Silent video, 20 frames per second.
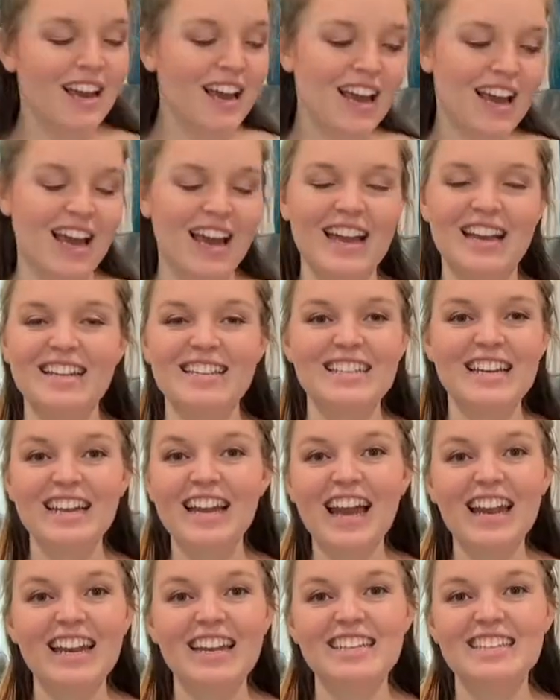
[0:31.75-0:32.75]
And
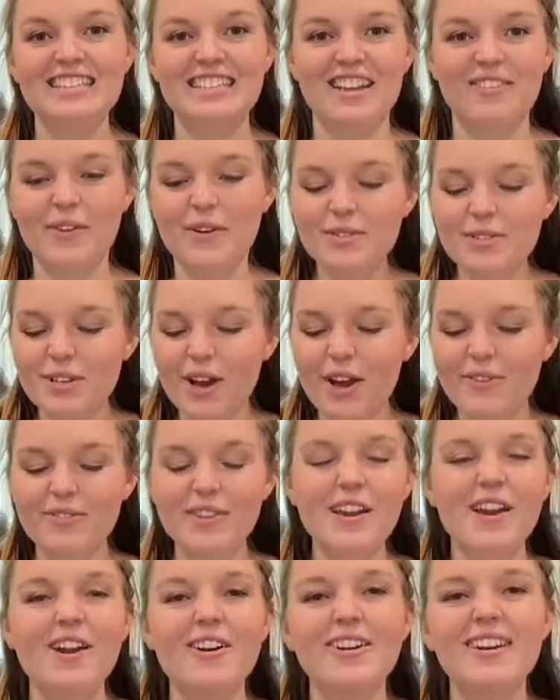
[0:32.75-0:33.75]
again, I just love how soft they
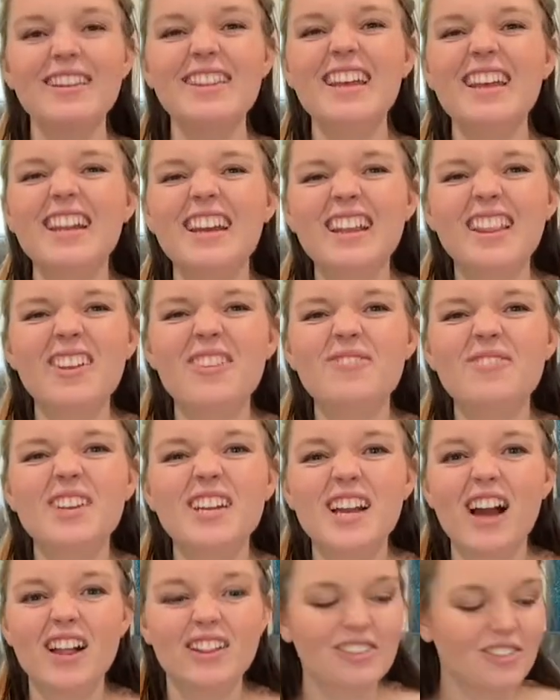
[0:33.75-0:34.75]
are. And then I love the
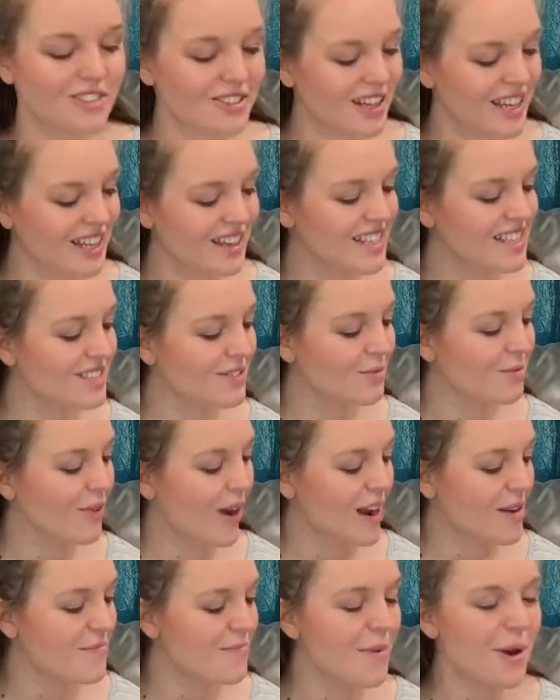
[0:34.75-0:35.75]
color, like these
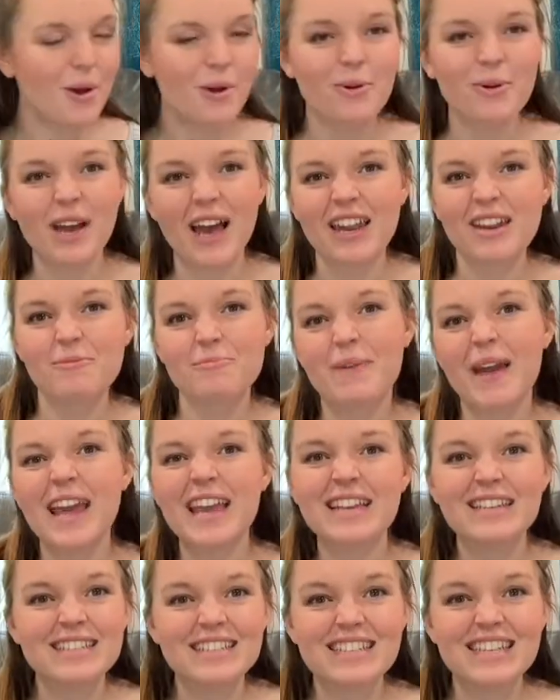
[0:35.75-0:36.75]
rainbow kind of
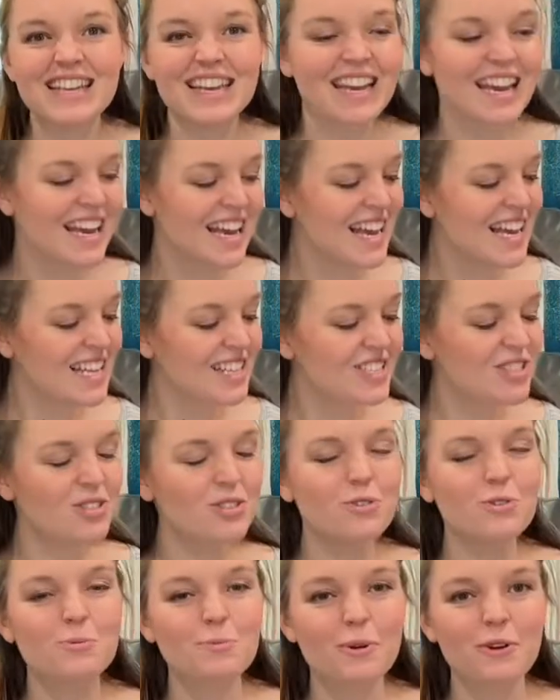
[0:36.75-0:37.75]
paisley.
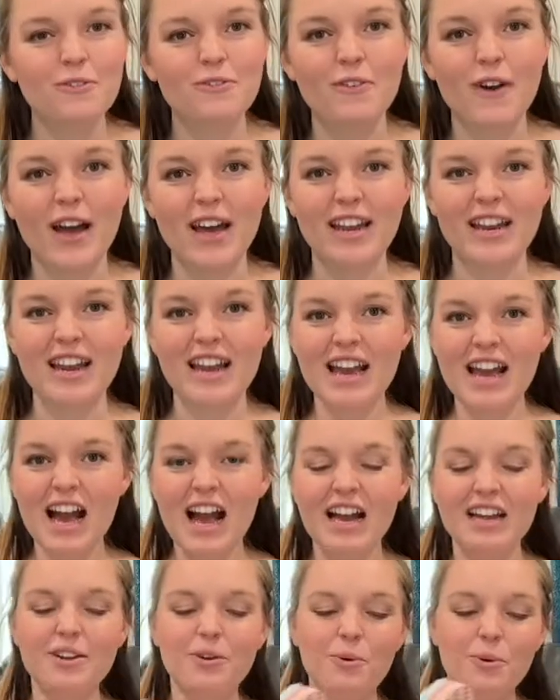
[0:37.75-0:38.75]
Super fun.
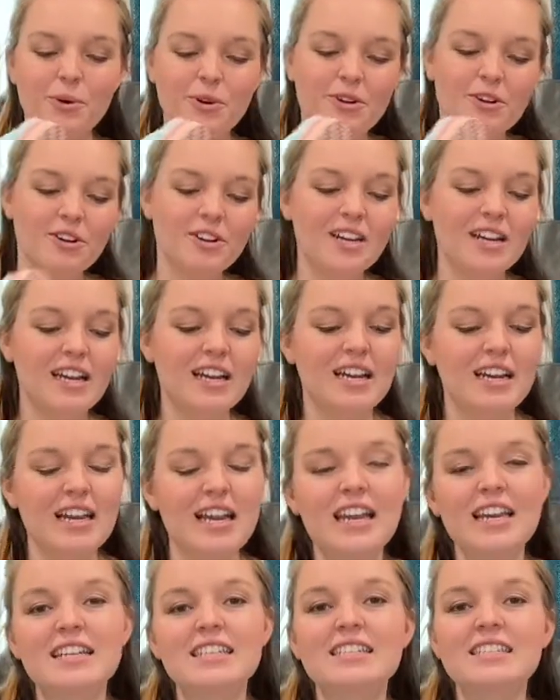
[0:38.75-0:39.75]
I ordered
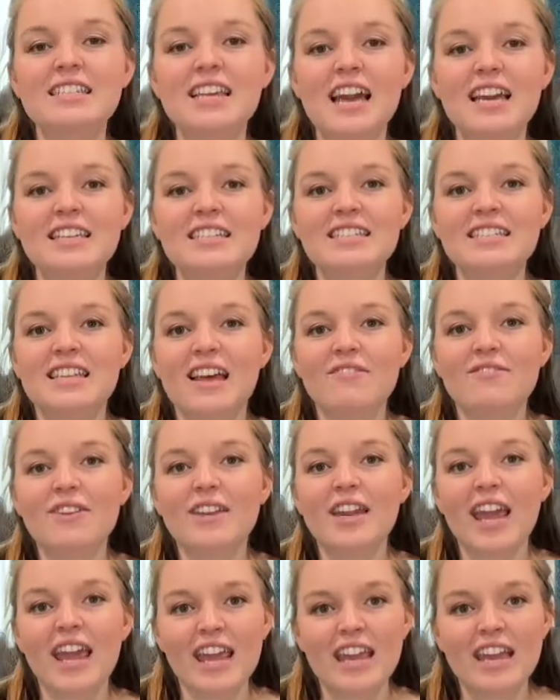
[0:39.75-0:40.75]
a size
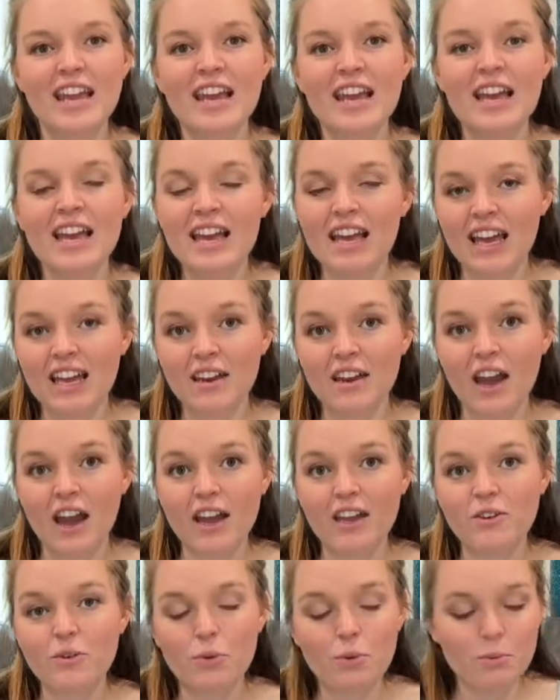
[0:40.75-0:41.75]
7-8, and I
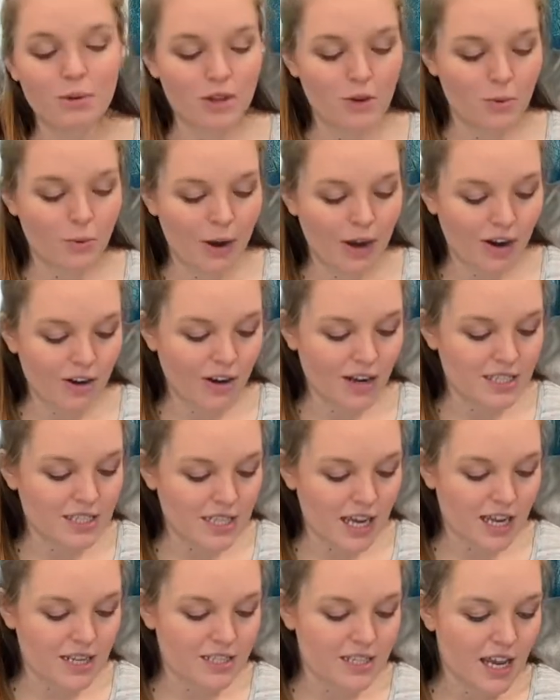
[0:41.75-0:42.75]
normally wear a
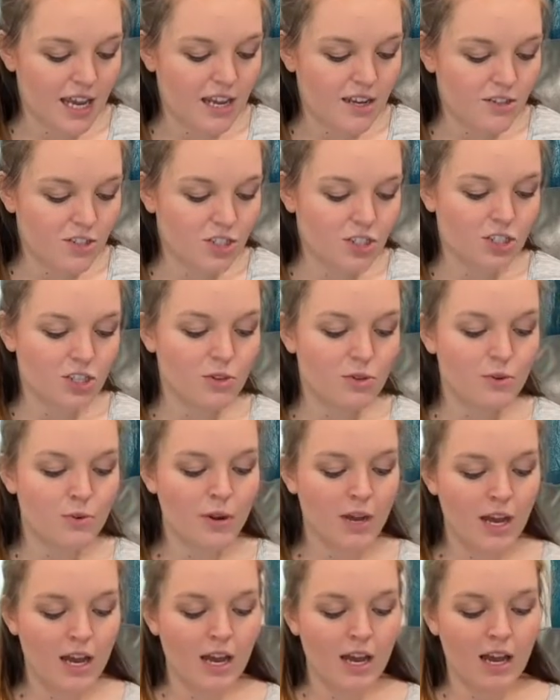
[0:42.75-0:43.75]
size 8 shoe,
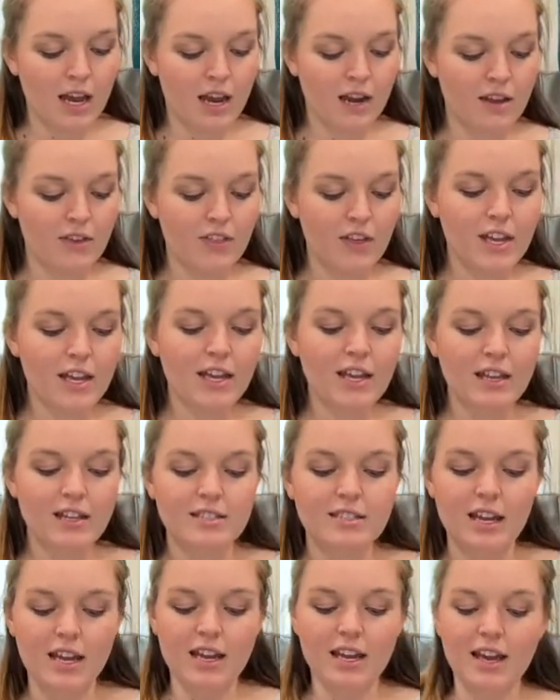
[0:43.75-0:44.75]
and I think it's
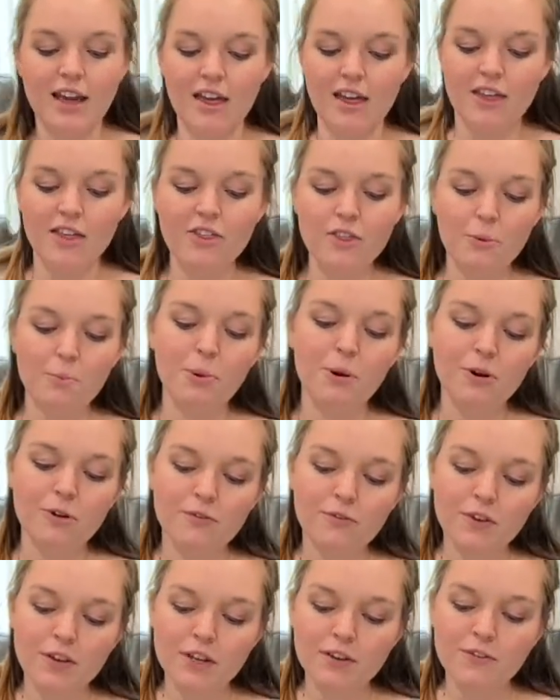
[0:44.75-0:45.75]
like the
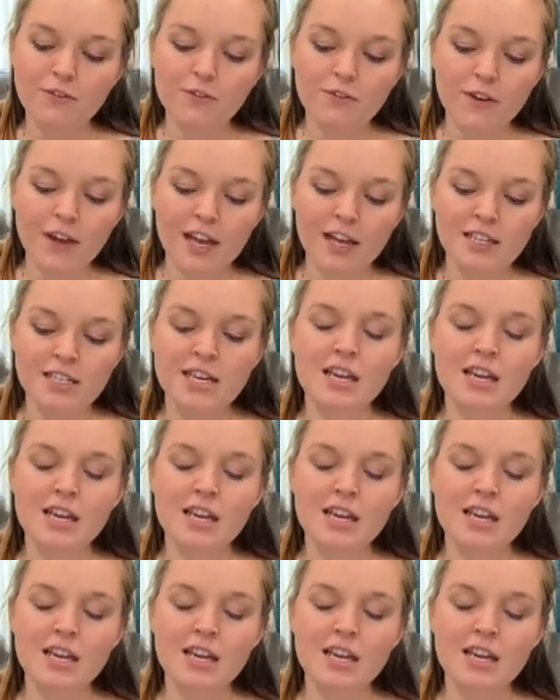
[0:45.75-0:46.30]
perfect fit.